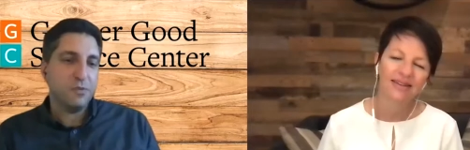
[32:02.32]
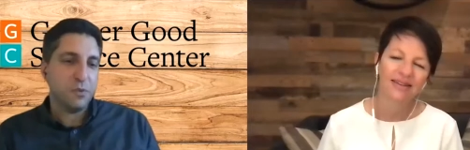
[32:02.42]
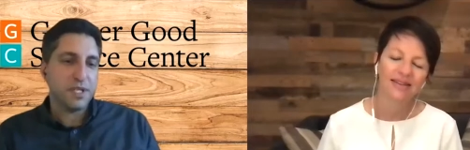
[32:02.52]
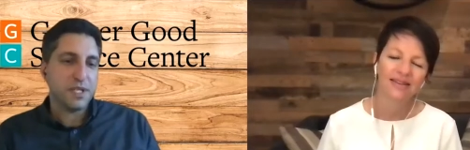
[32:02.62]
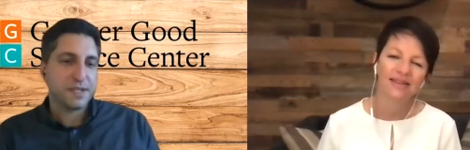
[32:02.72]

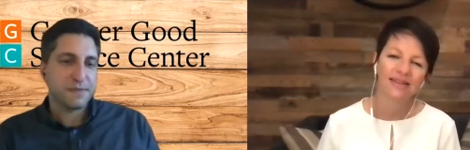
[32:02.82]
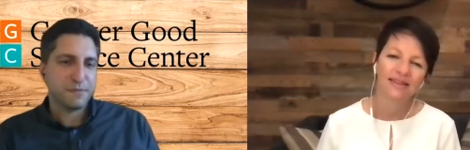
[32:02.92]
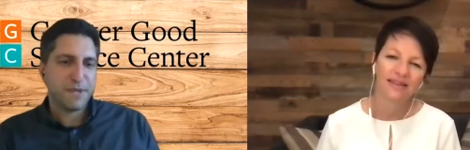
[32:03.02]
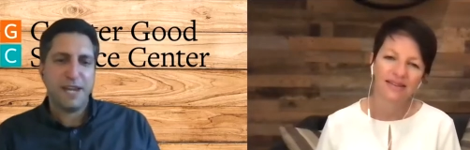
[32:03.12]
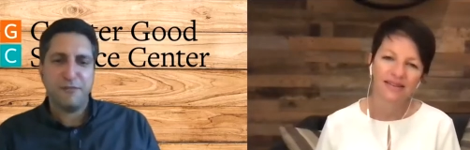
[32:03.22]
Speaker 1: was
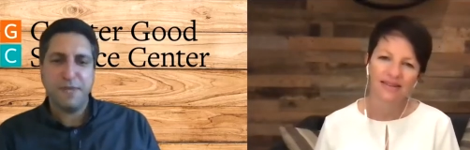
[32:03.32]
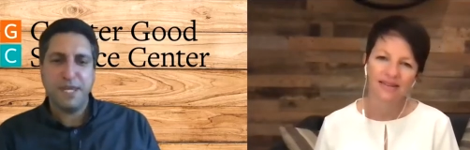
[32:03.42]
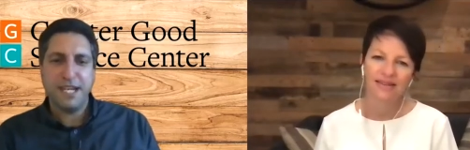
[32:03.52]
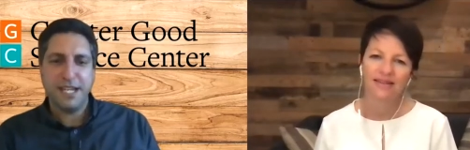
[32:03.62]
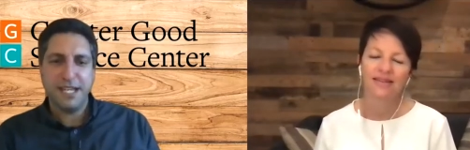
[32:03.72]
kind of
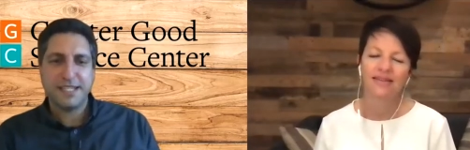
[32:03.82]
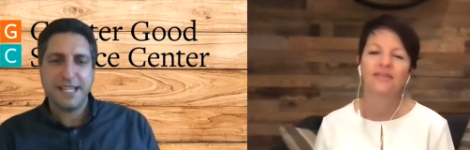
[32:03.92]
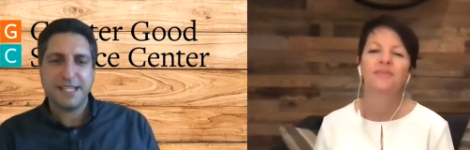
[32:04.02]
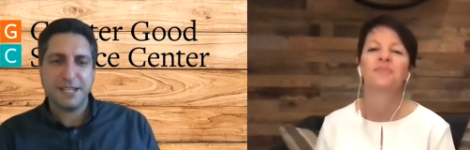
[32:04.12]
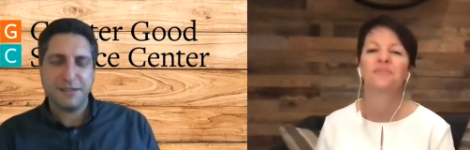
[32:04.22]
mean and
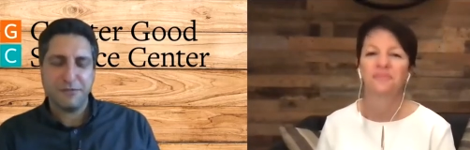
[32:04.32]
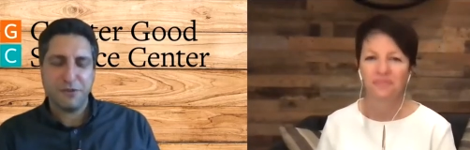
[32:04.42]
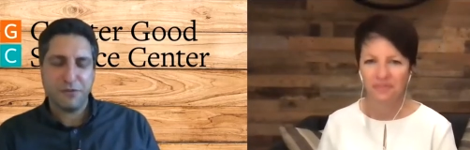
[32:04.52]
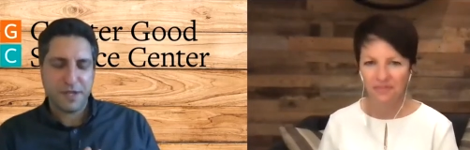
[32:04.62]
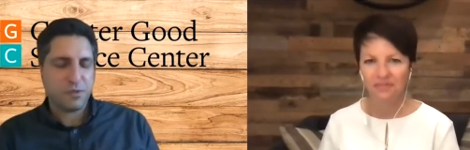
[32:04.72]
insensitive
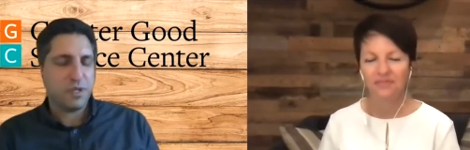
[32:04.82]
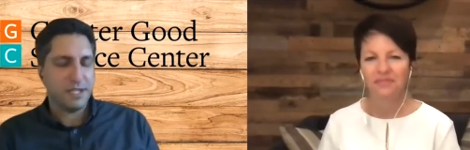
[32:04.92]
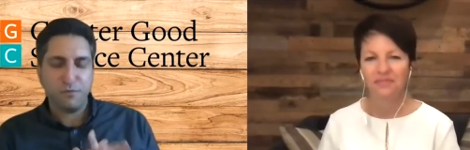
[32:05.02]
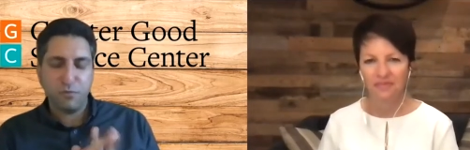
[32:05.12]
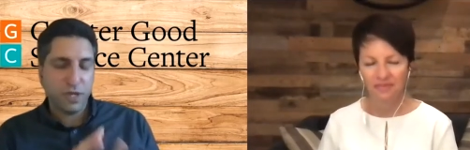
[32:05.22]
over this
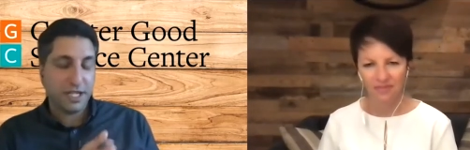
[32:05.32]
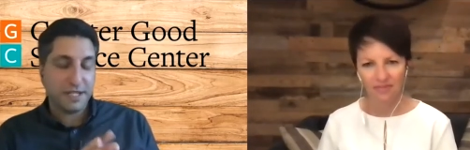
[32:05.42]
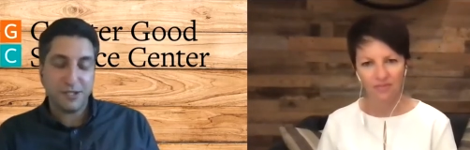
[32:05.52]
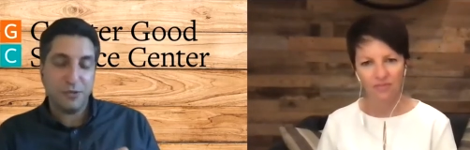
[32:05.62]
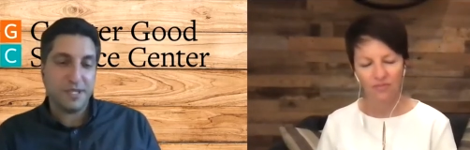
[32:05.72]
really really
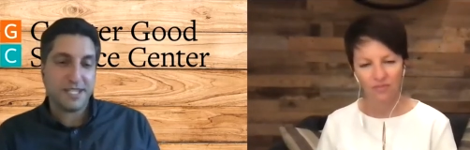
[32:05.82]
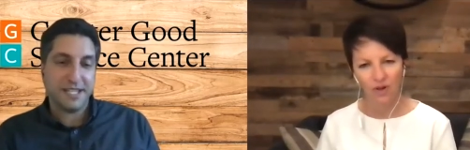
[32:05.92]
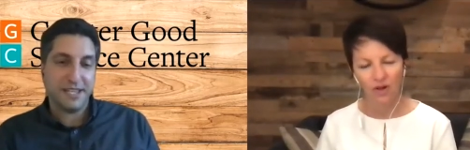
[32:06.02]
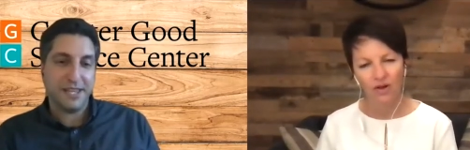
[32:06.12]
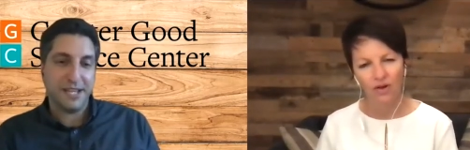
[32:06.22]
stupid
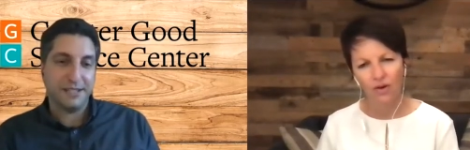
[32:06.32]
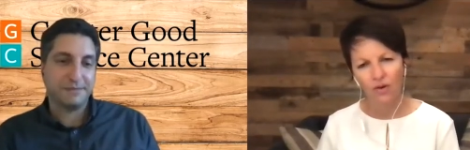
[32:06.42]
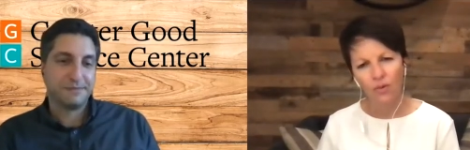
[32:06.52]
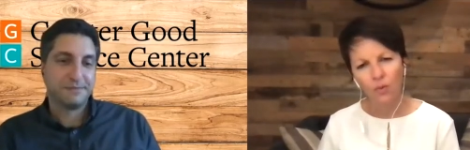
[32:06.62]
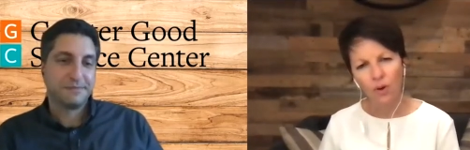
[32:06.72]
silly thing
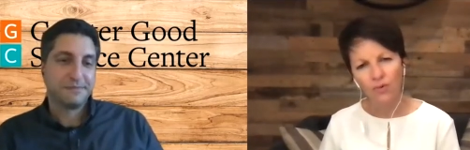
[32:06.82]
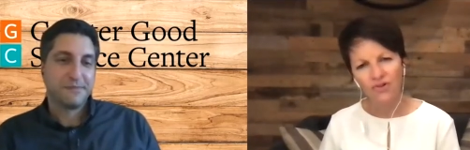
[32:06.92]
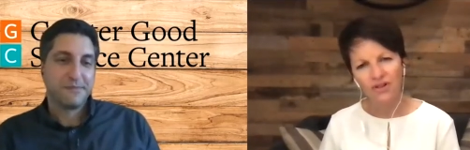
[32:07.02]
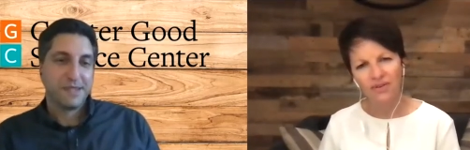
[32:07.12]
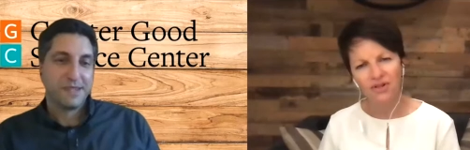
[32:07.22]
Speaker 2: what
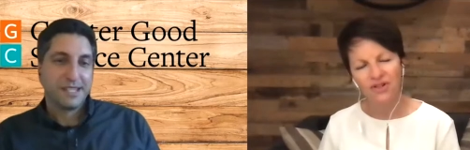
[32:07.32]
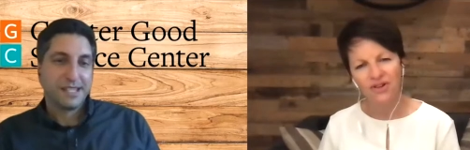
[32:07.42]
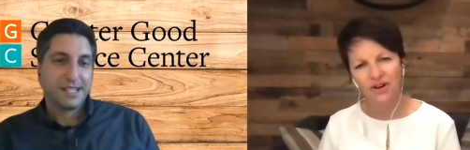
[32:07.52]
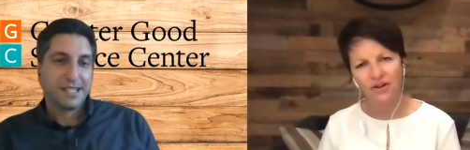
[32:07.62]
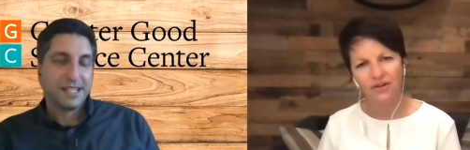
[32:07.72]
was the name of the
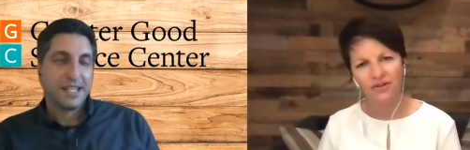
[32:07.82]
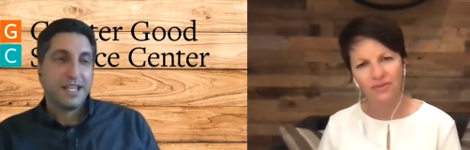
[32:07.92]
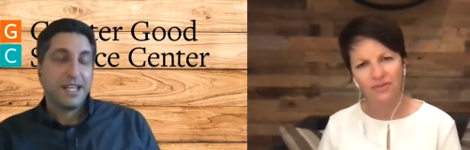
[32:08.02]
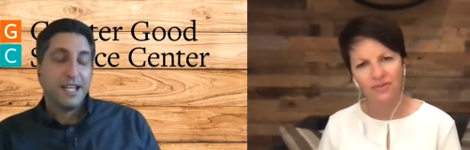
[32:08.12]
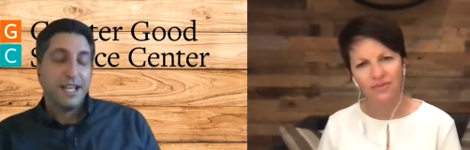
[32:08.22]
song?
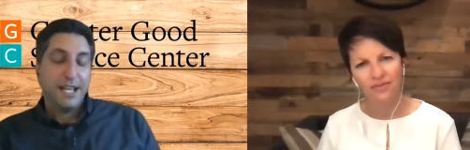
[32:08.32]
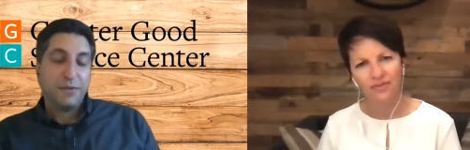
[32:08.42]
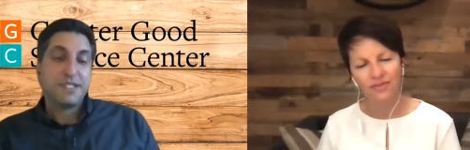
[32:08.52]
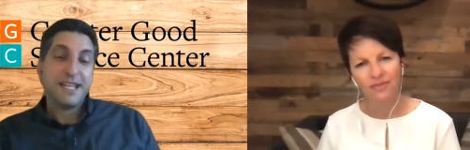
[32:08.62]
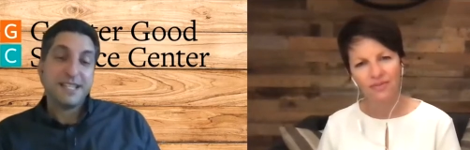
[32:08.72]
Speaker 1: It
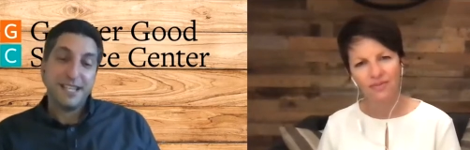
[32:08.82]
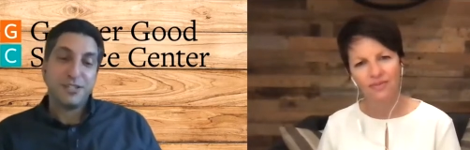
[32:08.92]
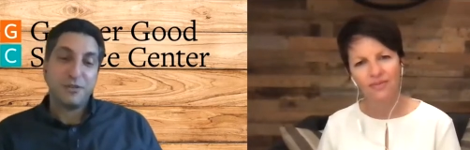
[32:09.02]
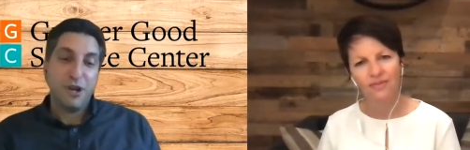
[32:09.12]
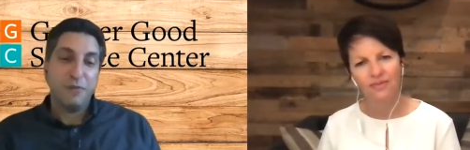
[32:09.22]
was
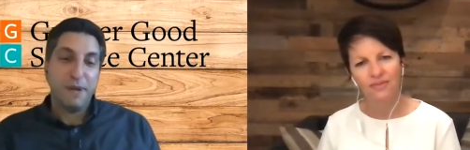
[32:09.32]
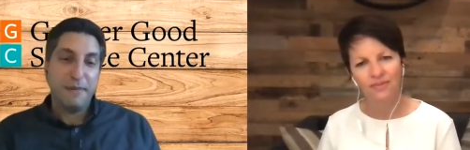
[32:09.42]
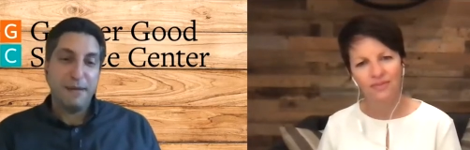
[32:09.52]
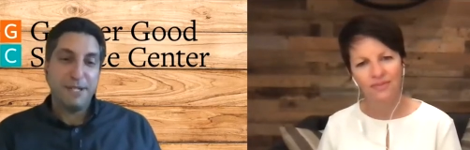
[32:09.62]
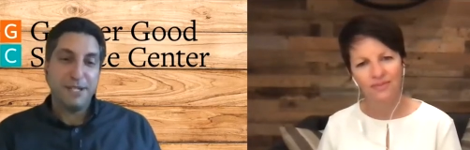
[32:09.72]
Desolation Row by
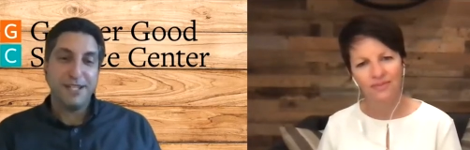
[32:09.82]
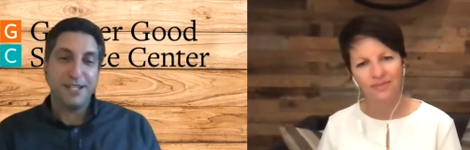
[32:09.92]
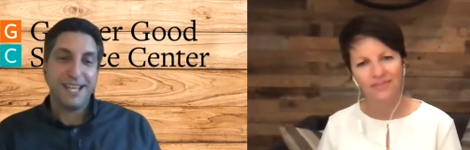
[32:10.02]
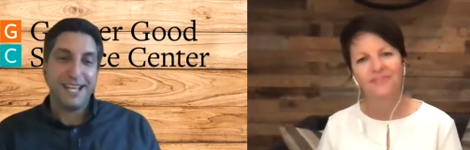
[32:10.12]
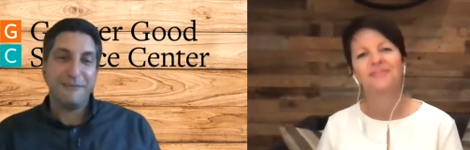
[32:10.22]
Bob Dylan.
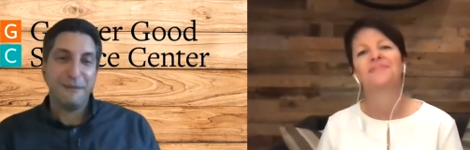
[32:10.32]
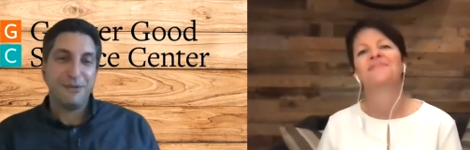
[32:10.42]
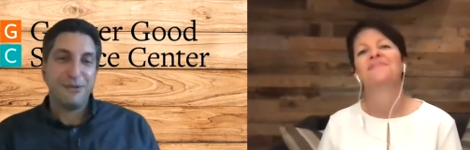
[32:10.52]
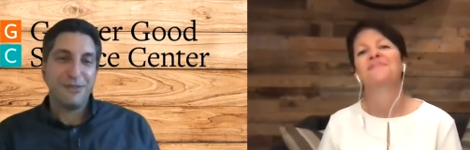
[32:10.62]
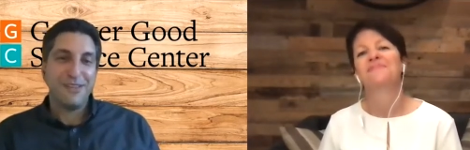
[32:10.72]
I can
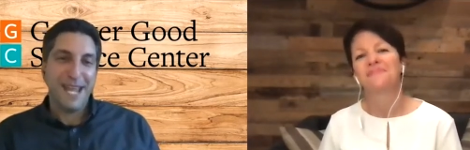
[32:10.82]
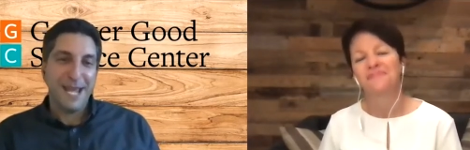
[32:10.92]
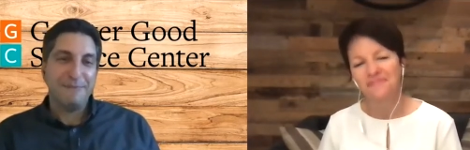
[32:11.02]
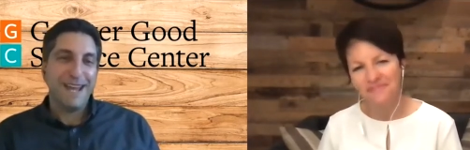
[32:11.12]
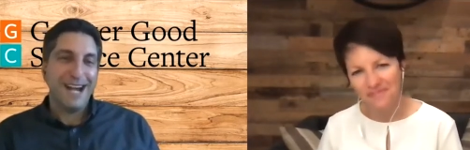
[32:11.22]
remember the
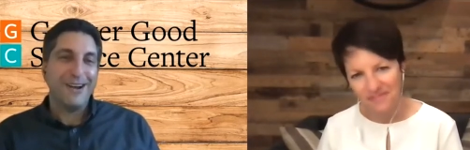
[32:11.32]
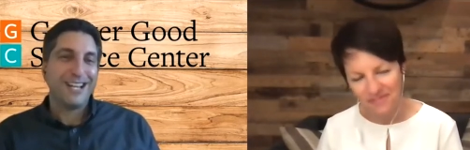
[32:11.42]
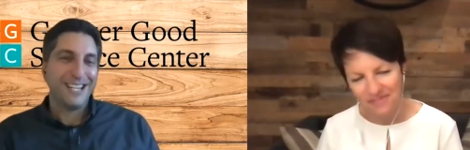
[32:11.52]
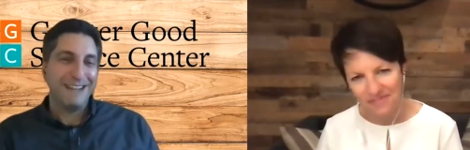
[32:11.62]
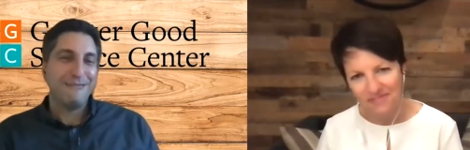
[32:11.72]
name now. I
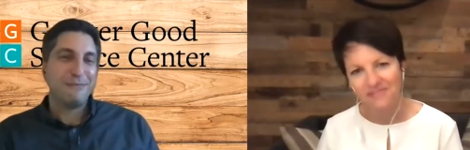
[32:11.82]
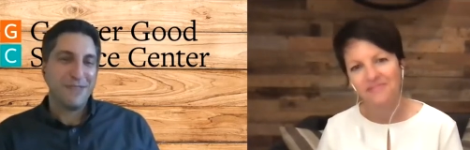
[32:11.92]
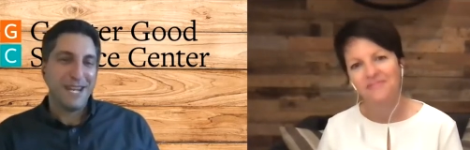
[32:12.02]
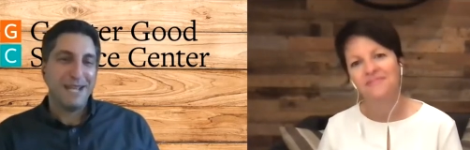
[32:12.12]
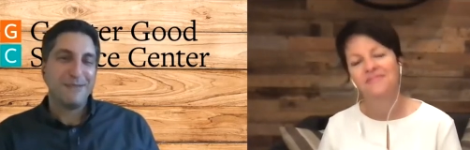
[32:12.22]
could not remember the name of the